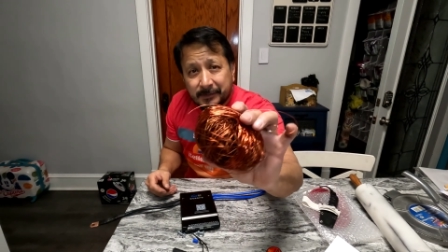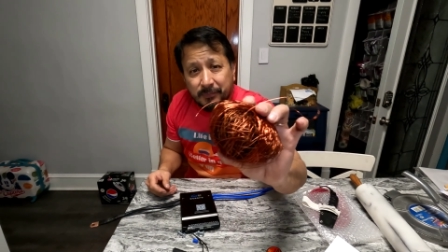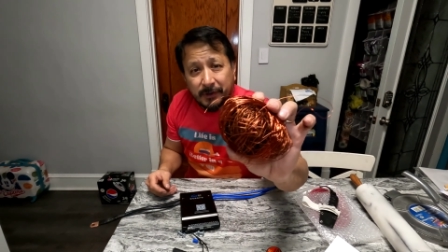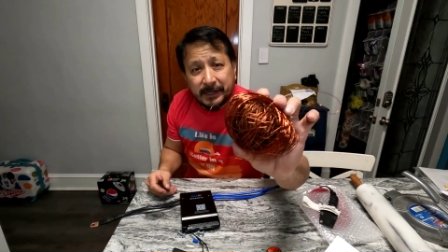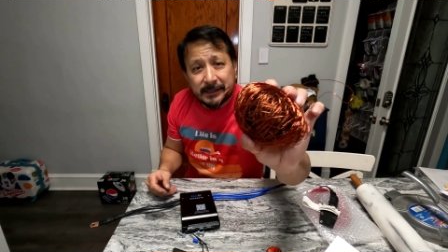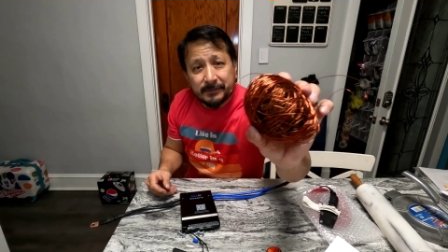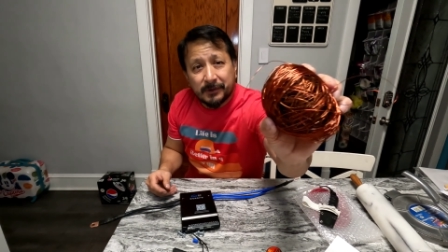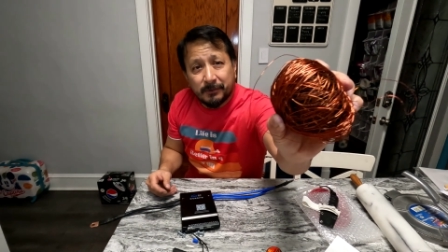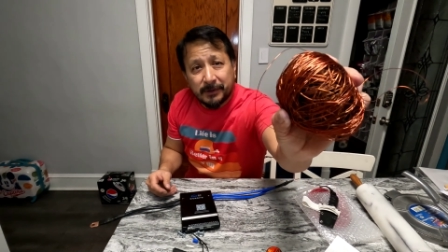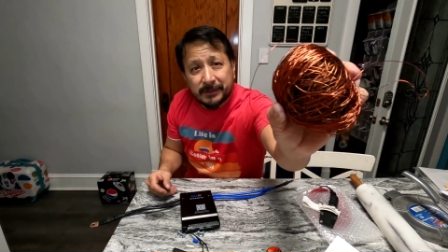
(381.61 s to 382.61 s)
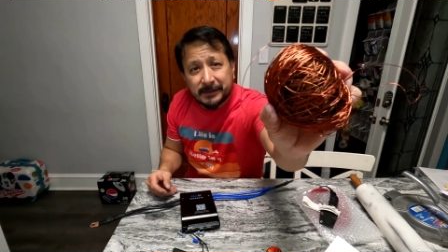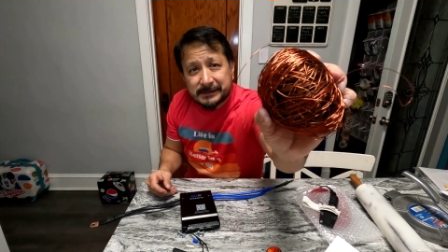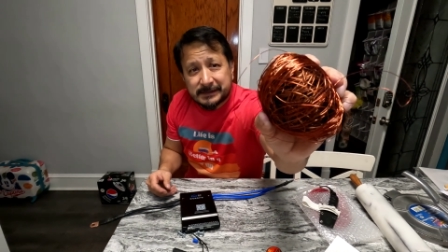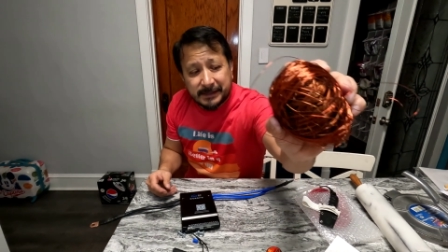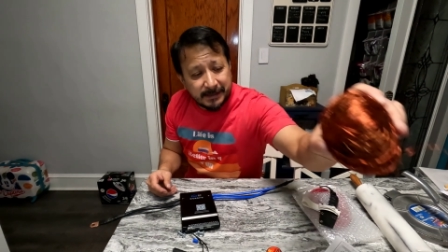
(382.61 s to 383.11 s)
braid them with
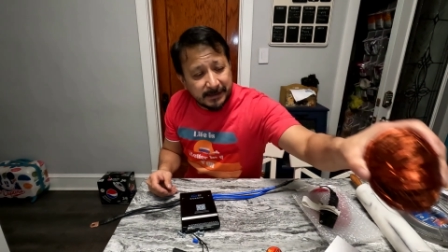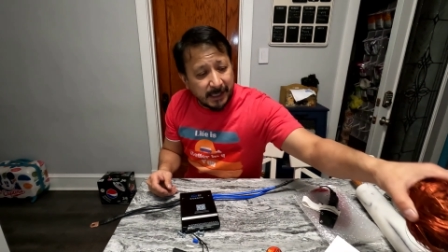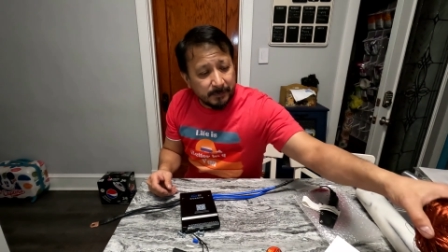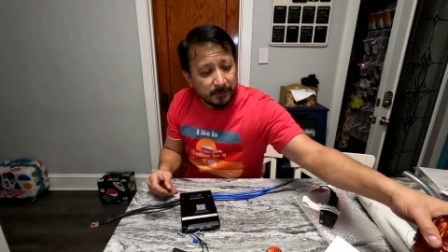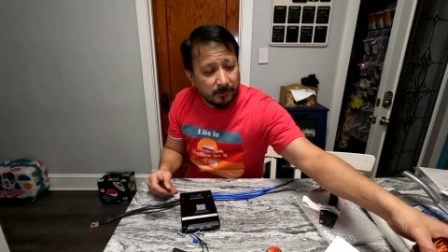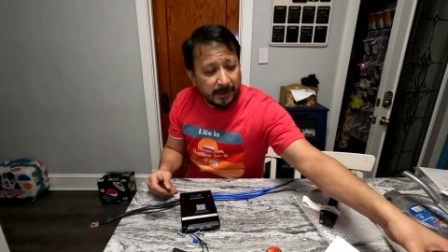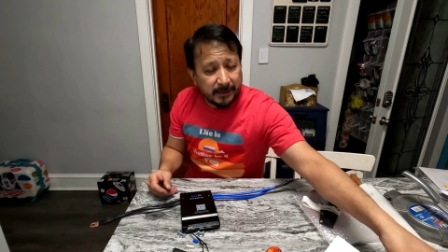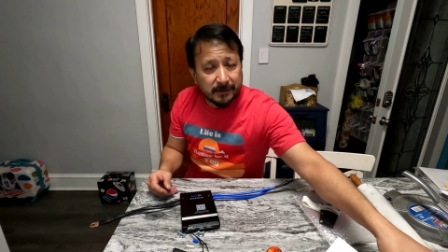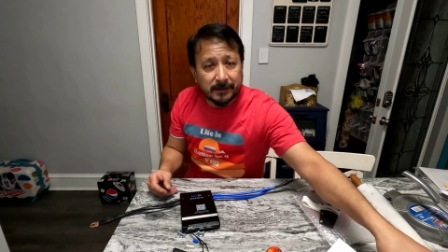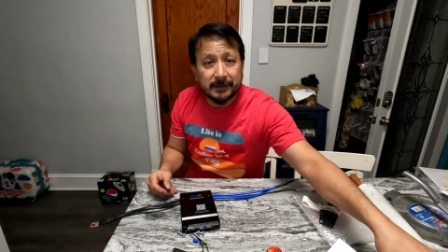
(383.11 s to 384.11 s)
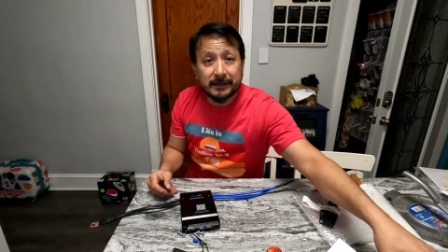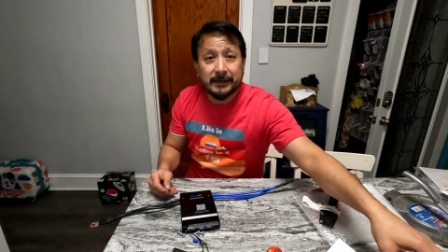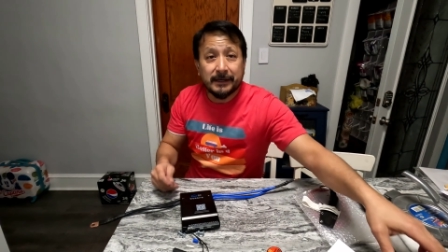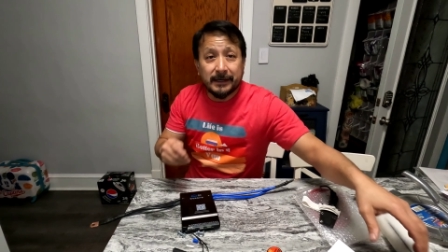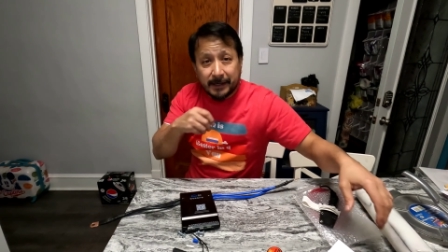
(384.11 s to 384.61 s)
this thin copper wire
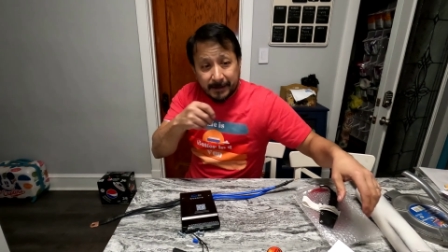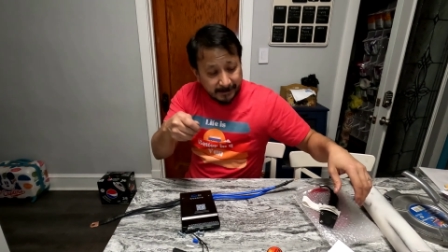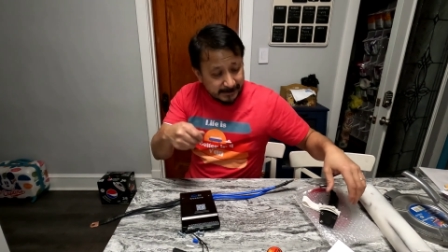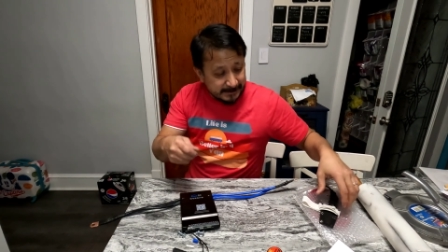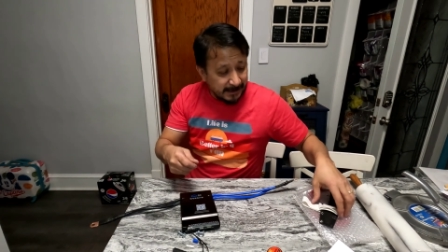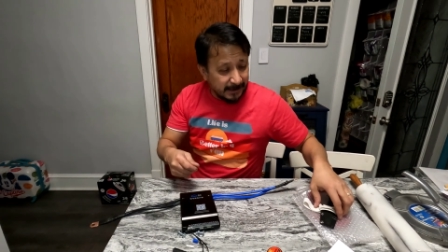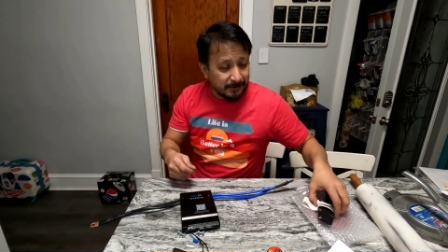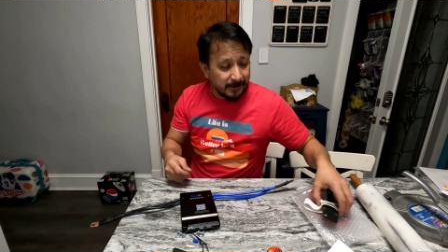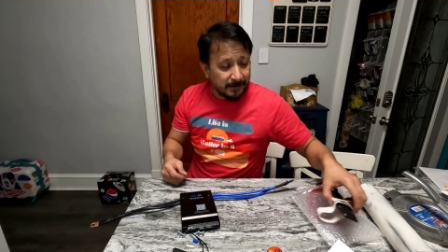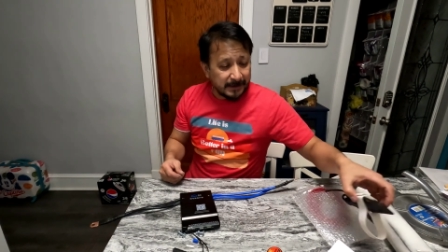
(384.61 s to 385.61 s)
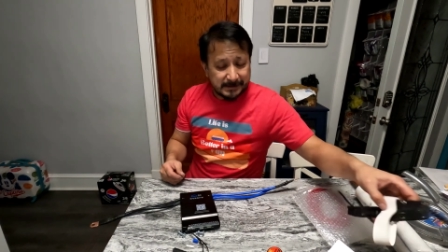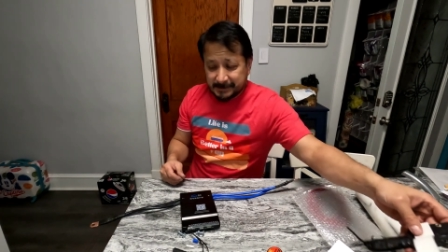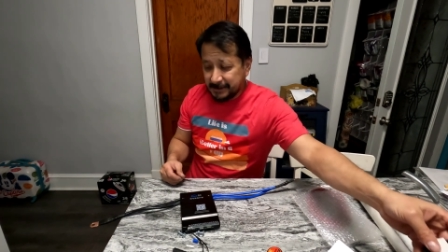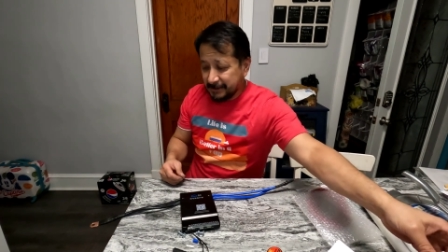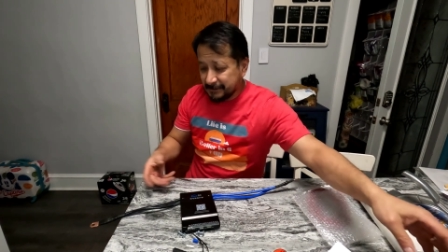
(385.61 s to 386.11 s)
and then solder all that
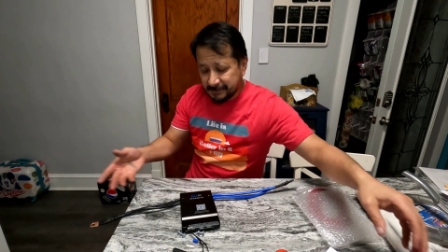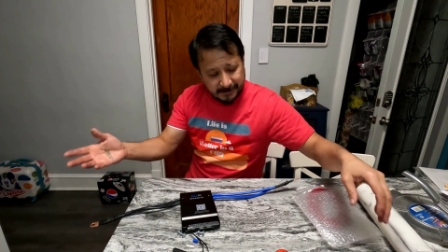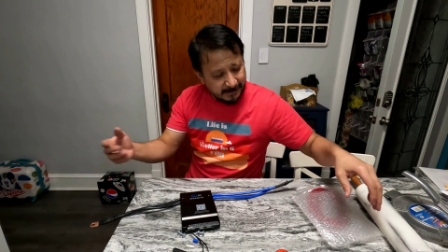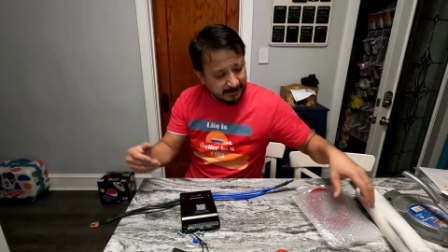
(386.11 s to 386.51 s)
together